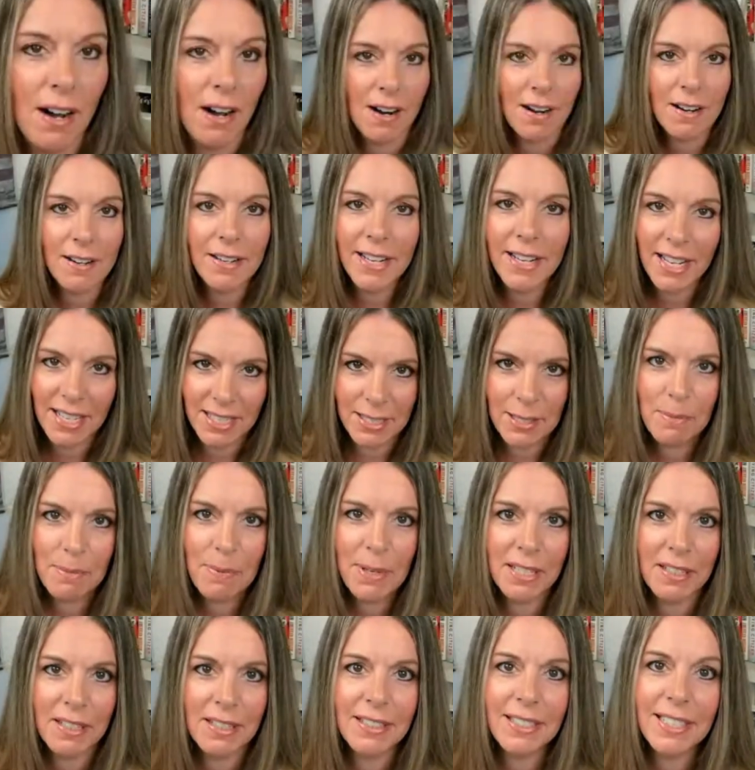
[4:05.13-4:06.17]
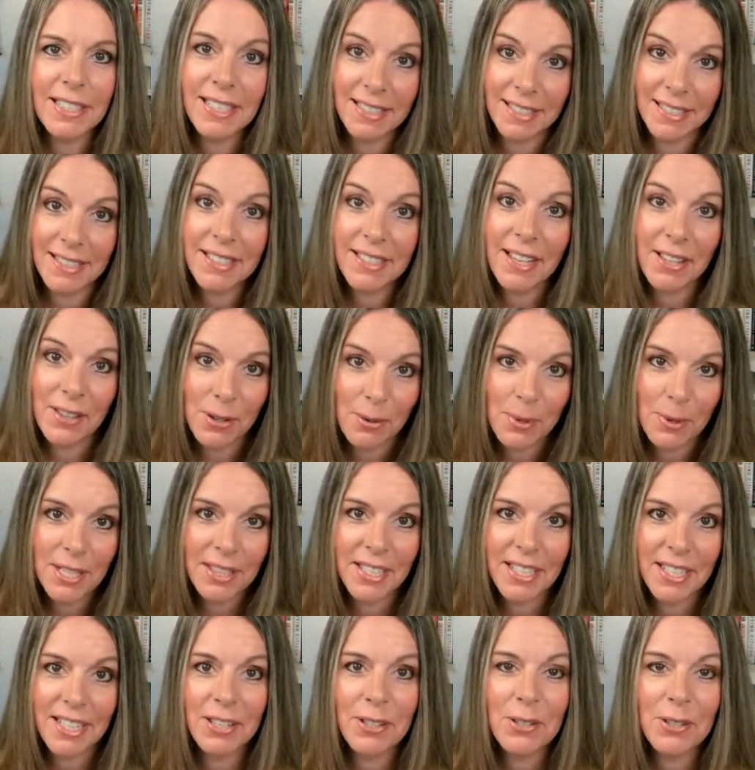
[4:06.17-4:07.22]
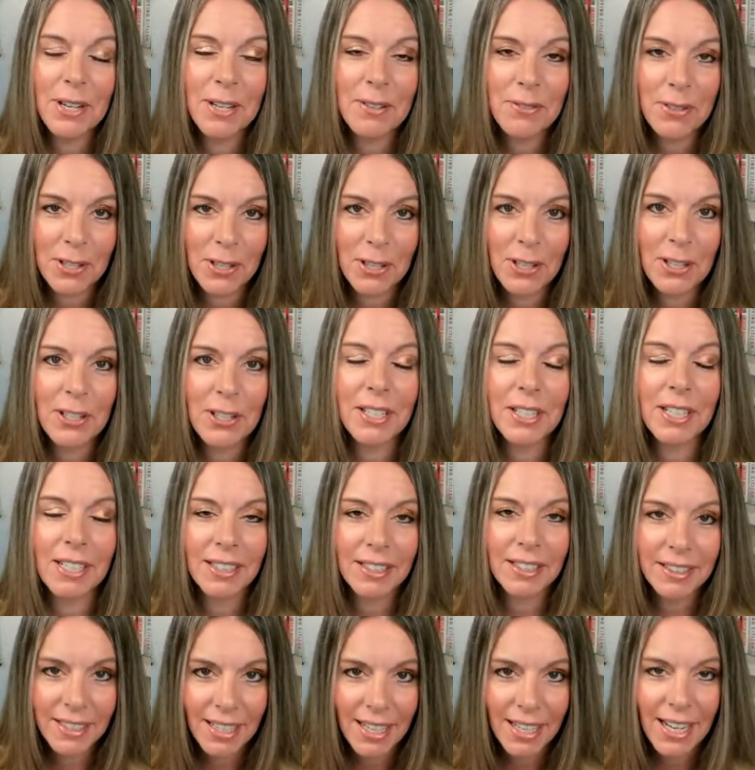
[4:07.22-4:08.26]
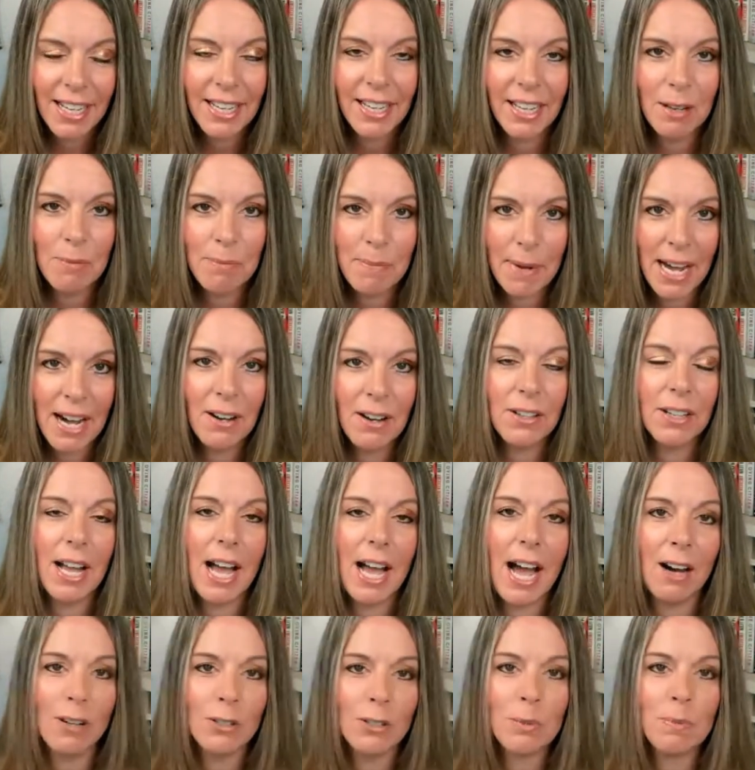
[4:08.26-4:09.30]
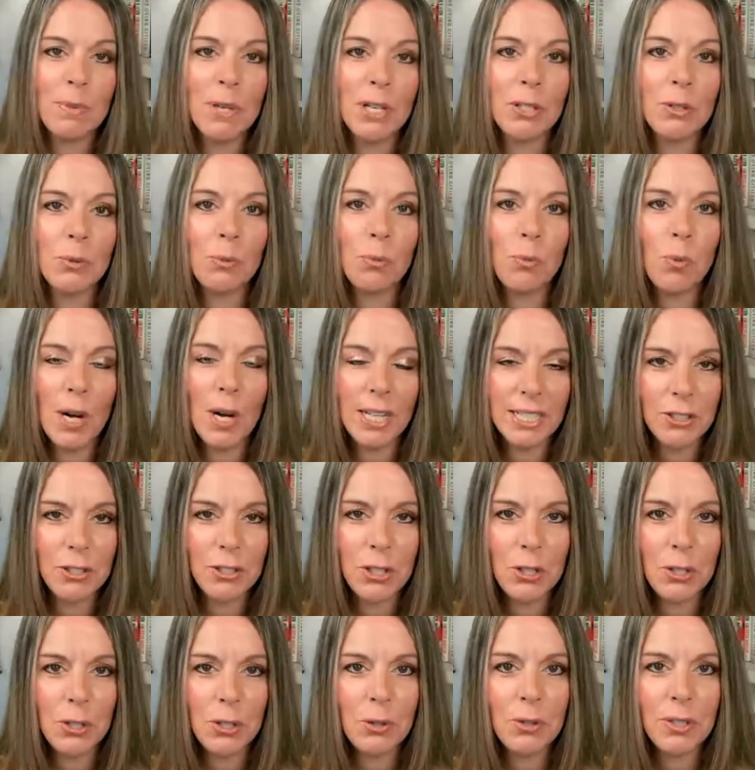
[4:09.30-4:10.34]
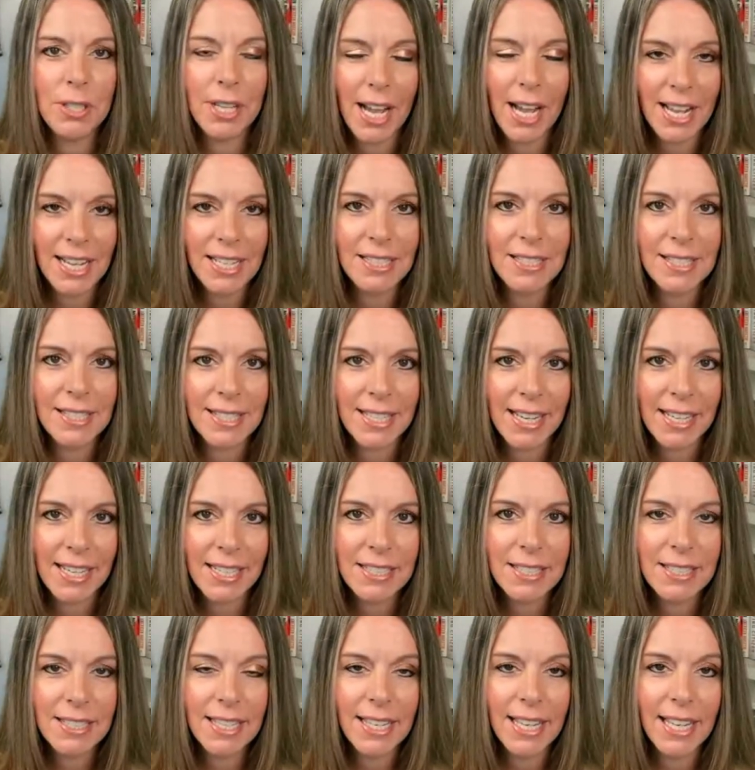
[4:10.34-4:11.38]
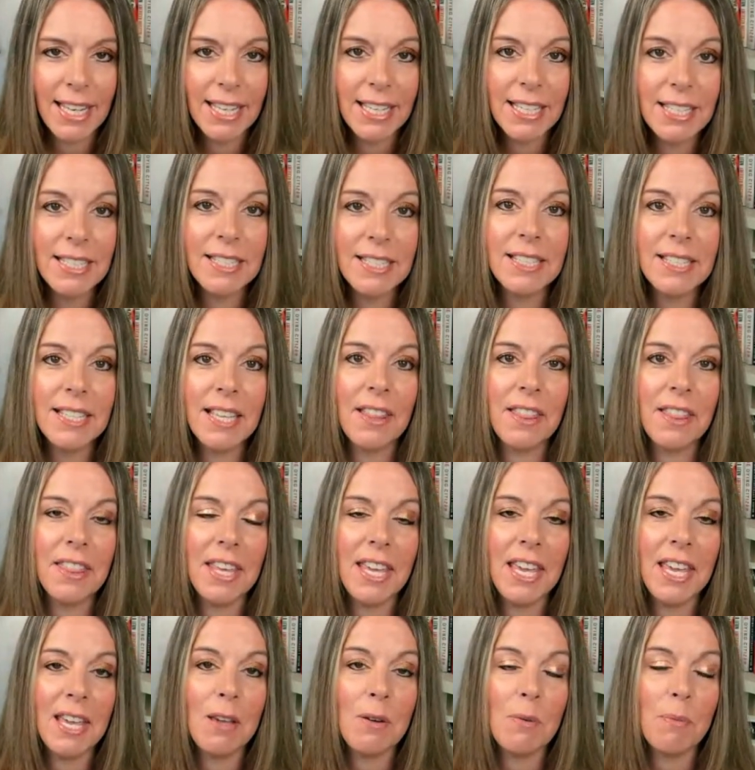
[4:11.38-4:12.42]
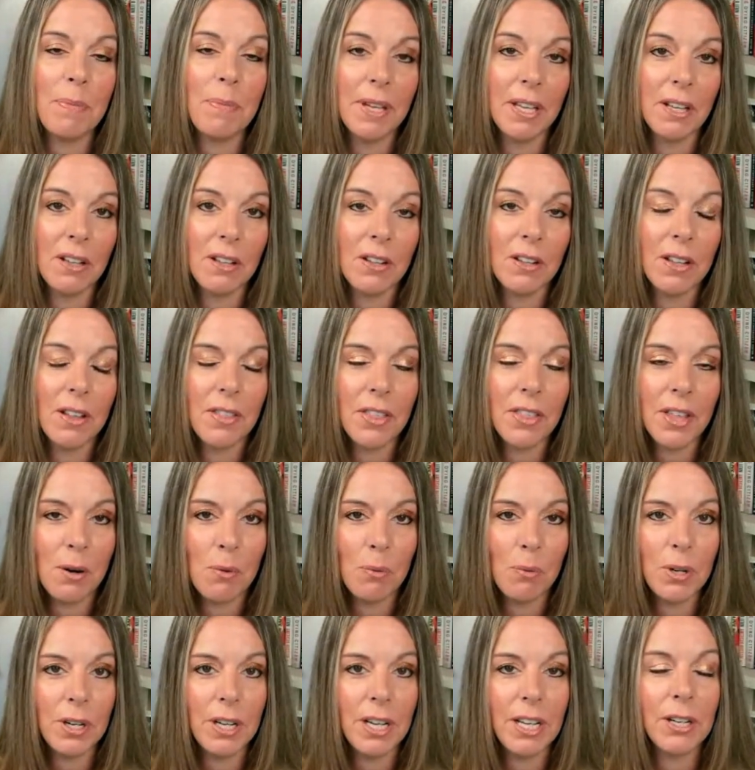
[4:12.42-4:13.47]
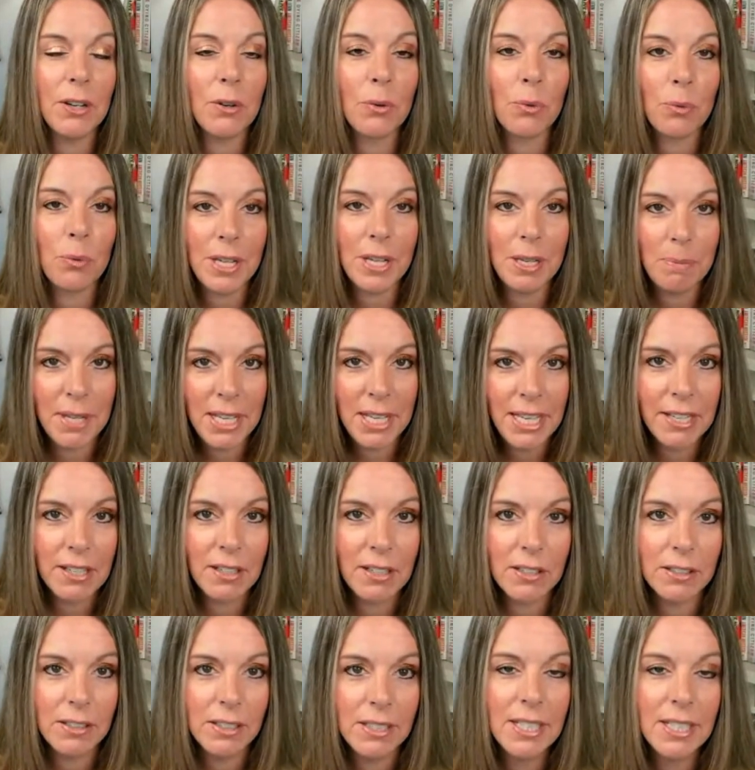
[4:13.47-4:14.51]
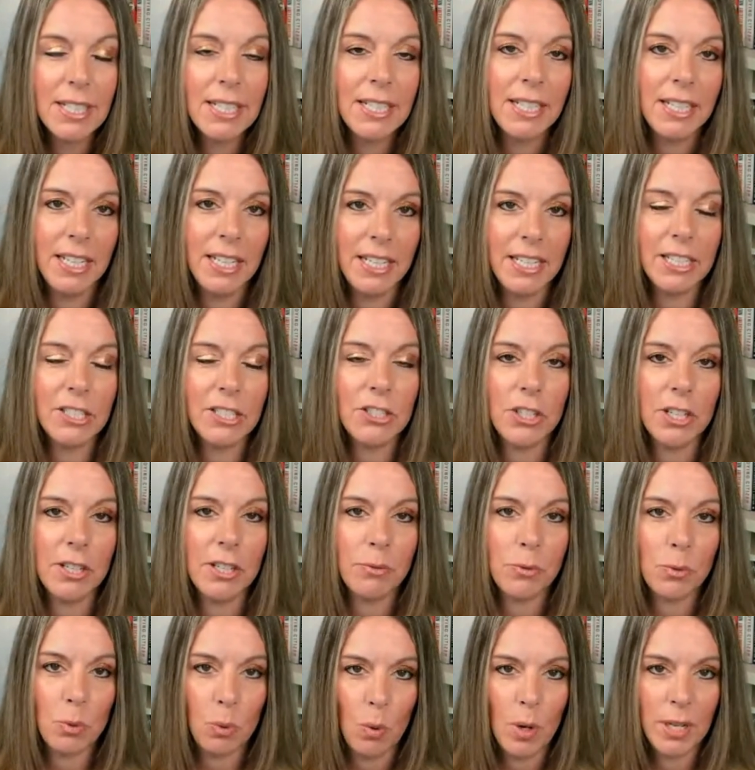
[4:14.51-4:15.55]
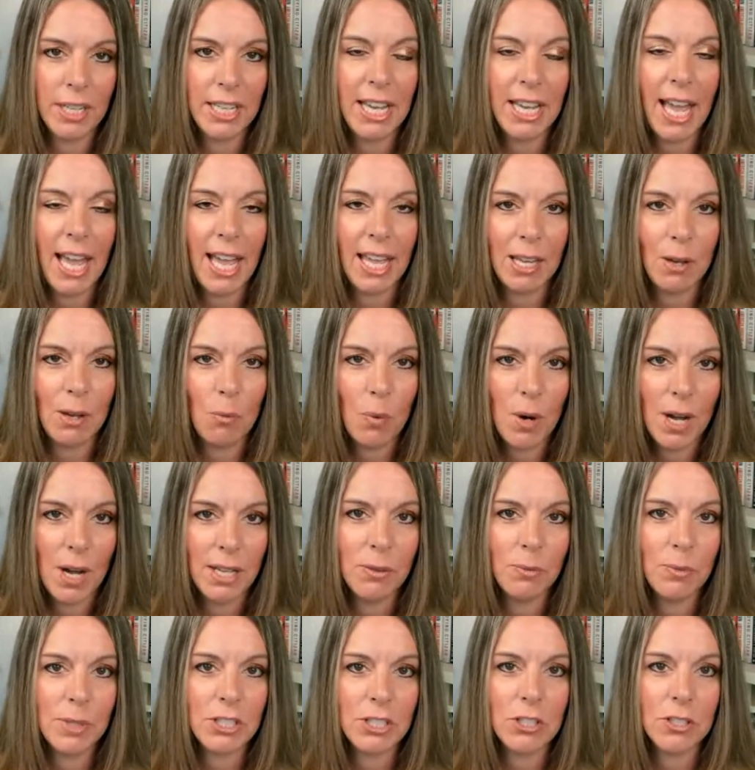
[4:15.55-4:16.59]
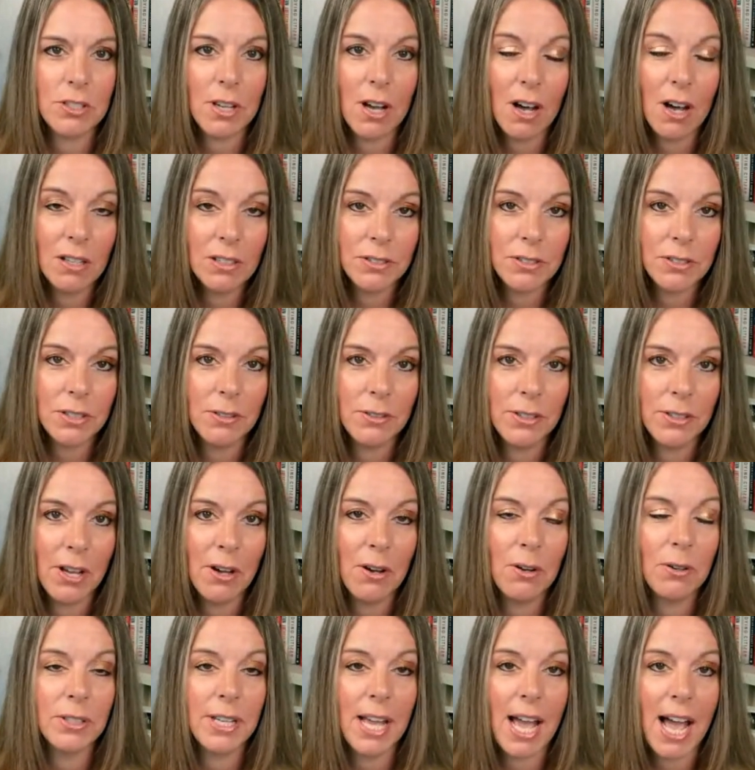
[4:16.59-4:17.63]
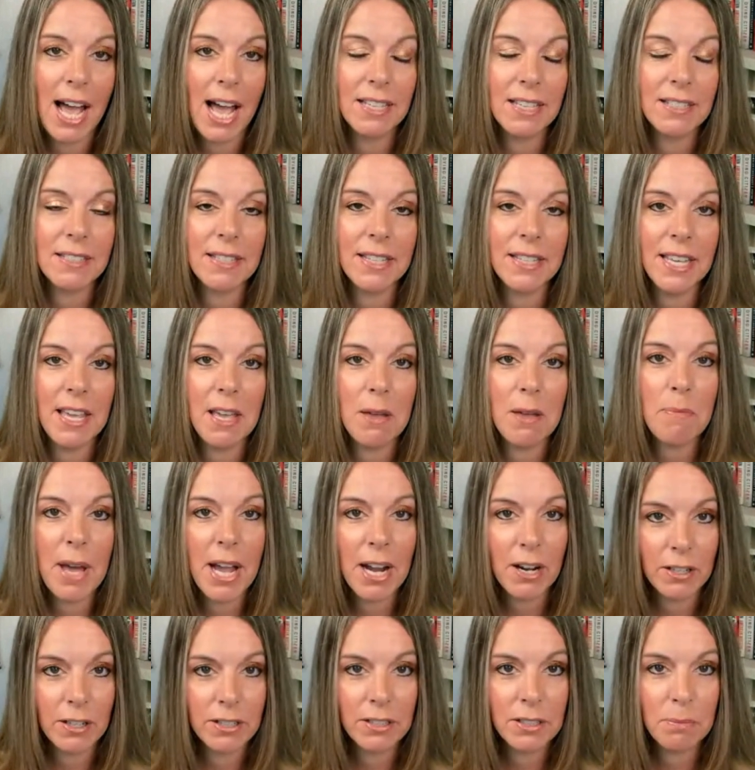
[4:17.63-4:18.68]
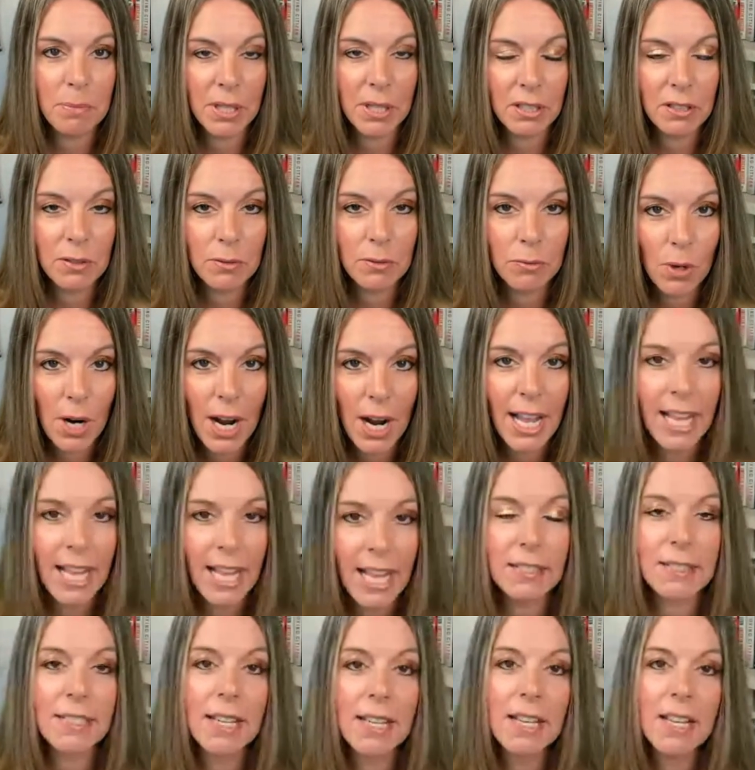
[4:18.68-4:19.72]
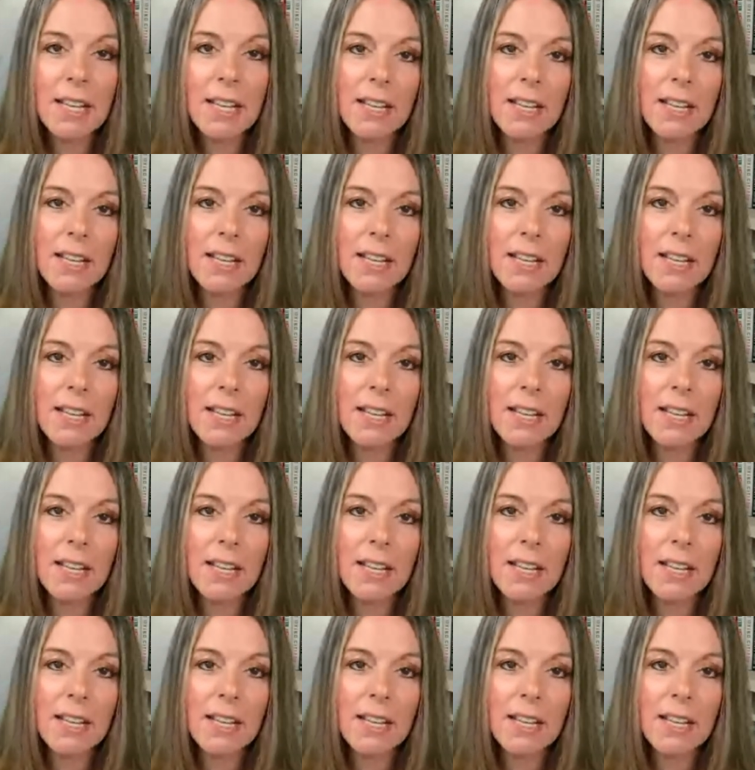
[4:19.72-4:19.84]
Our next bill is another one that you have heard a lot about. House Bill 1296 is the bill that would repeal Initiative 2081, which is also known as the Parents' Bill of Rights.